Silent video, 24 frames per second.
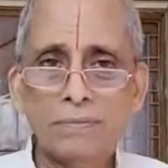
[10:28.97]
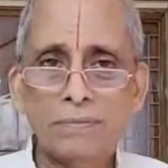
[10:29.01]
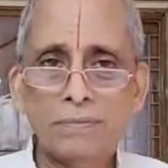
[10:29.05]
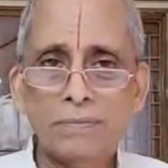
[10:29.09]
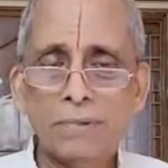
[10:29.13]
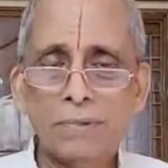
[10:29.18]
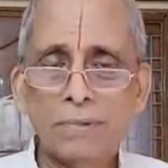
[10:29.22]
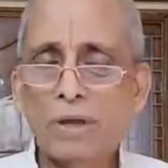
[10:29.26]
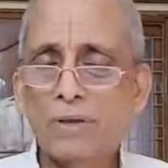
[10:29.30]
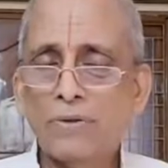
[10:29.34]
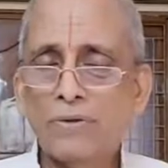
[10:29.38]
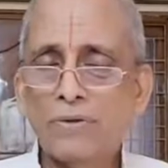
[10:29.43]

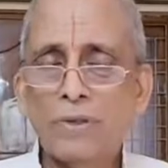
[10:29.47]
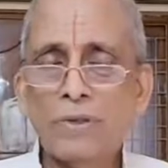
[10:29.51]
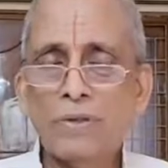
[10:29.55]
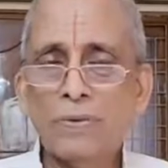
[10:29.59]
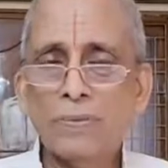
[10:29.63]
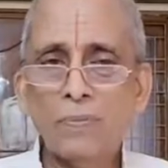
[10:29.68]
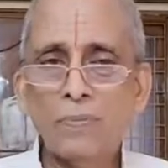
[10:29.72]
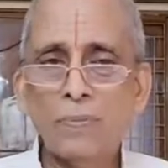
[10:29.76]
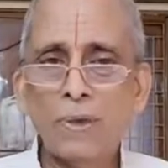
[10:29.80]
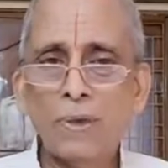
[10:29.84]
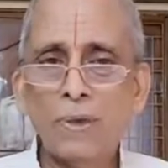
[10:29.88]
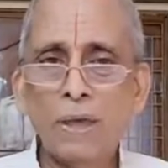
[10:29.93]
Because
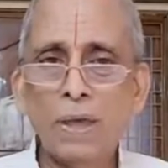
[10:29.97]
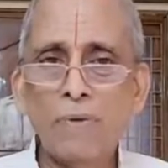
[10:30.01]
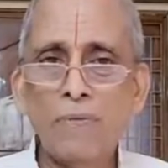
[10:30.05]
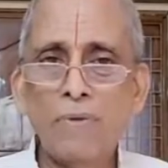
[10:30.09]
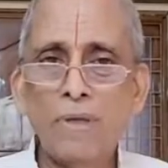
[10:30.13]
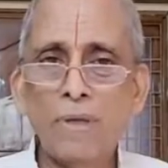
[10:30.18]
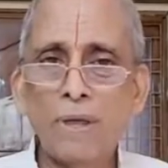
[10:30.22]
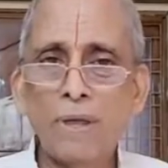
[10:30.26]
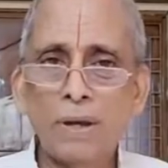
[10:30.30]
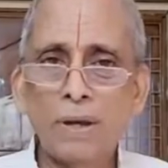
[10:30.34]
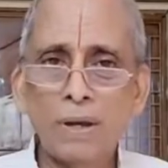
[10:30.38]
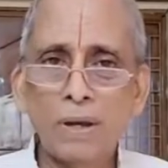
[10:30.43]
this
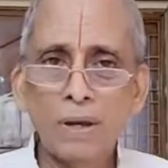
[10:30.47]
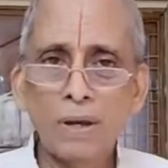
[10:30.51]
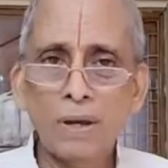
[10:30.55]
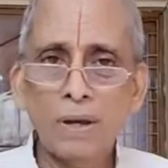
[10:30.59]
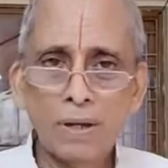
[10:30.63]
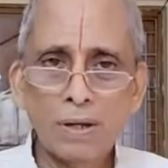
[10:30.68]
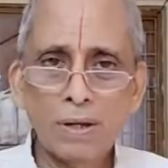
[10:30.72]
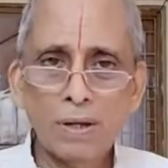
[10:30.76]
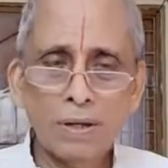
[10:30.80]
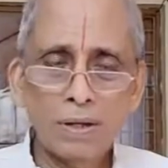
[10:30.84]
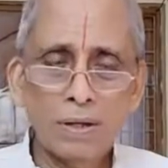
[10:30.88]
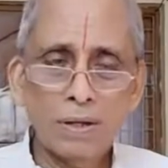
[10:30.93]
behavior
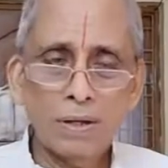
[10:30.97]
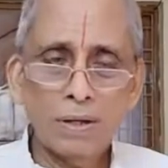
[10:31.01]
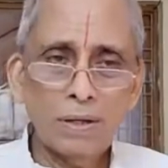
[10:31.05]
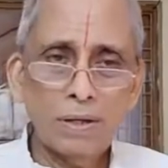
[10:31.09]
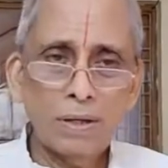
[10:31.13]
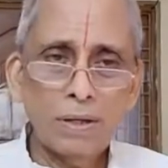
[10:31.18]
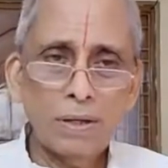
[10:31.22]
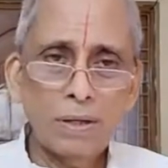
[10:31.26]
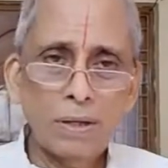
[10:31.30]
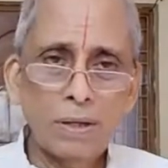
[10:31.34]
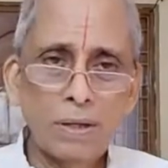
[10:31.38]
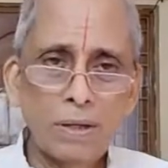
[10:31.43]

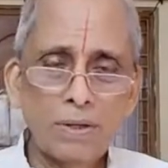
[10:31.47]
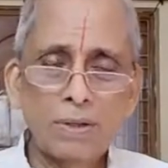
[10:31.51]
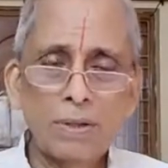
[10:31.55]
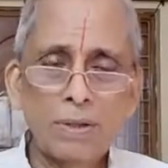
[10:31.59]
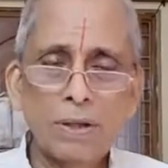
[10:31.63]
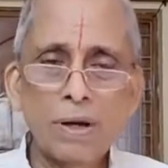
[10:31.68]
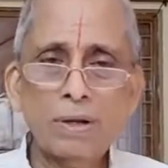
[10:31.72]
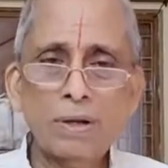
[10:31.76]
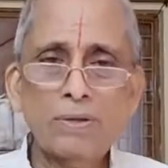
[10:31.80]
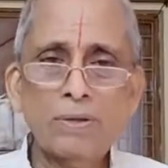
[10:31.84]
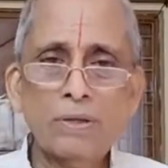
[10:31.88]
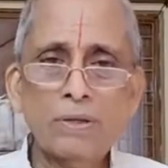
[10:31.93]
is
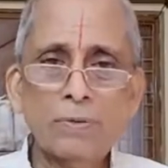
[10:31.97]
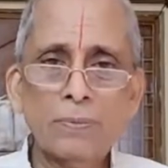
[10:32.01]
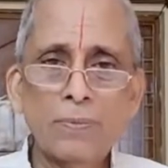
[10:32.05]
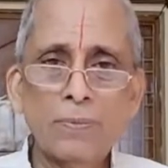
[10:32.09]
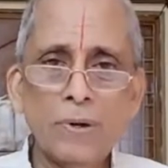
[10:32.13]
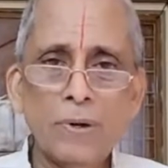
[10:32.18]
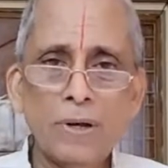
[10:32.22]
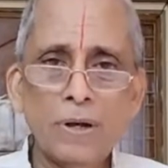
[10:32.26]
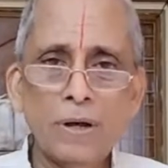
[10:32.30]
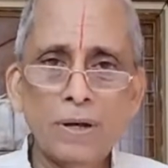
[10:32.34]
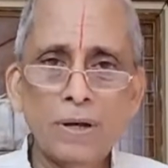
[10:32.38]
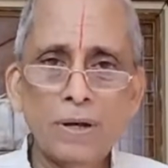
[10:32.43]
not
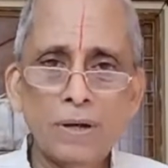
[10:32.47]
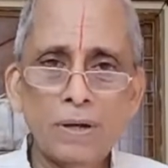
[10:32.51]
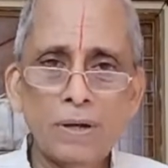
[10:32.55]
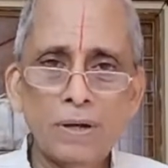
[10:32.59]
suspended.